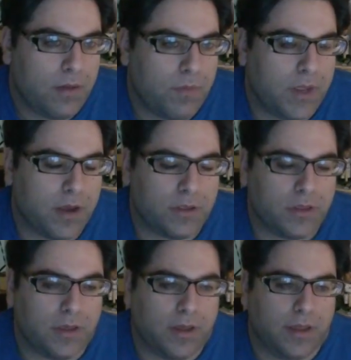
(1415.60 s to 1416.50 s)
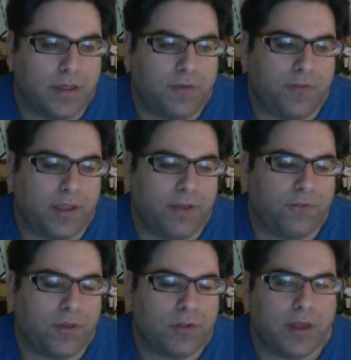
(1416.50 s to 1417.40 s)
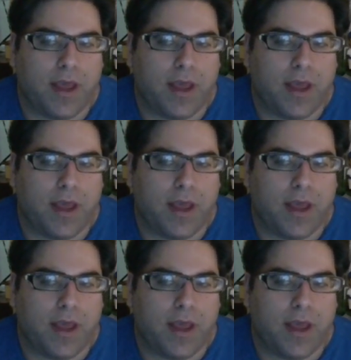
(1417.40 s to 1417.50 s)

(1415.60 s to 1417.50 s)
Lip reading: Because if there's a